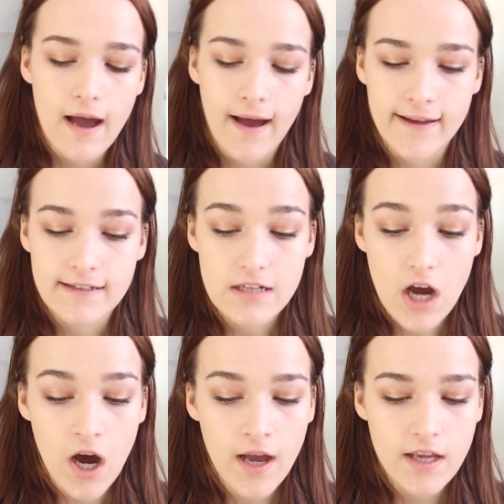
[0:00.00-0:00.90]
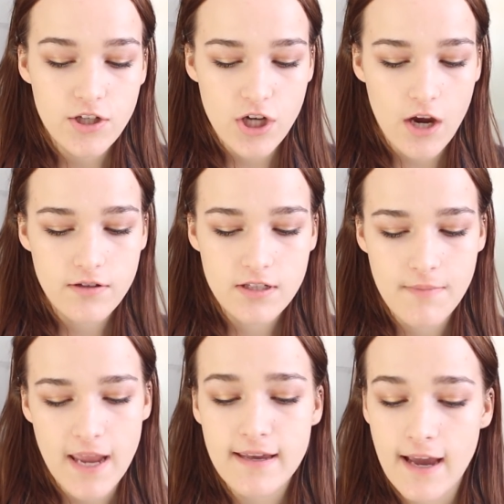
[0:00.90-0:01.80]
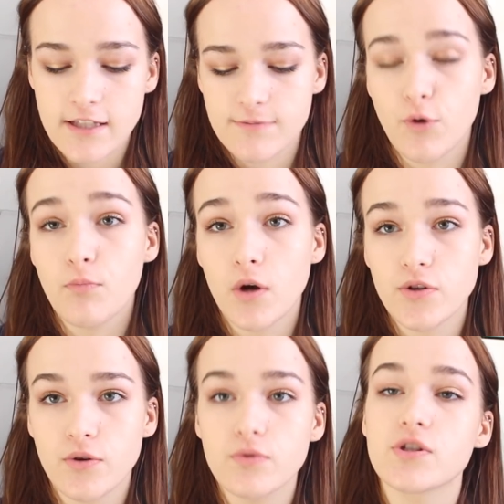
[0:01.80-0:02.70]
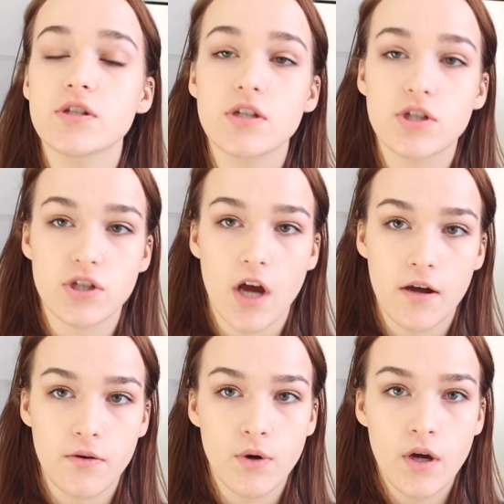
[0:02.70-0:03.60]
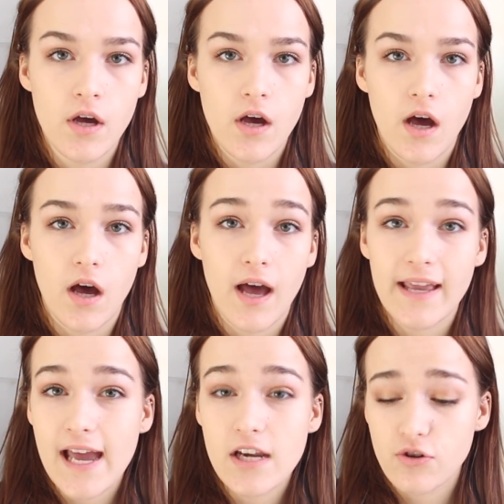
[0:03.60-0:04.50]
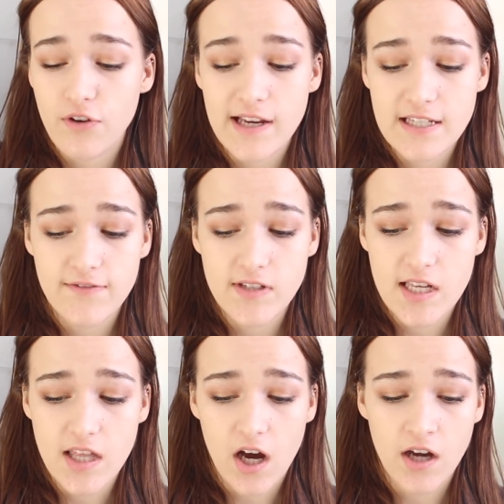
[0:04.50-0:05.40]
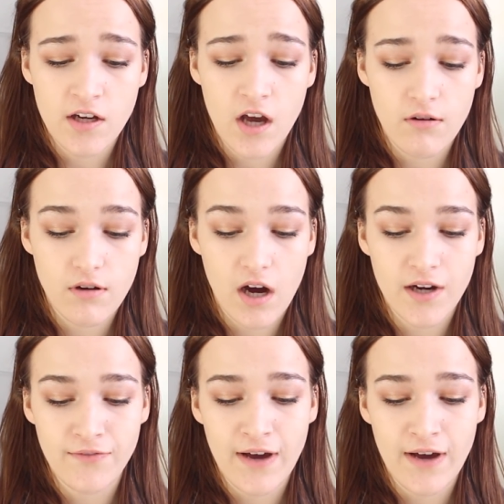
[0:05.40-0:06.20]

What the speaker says: And I chose to make a small model just to show, again, creativity, that I know kind of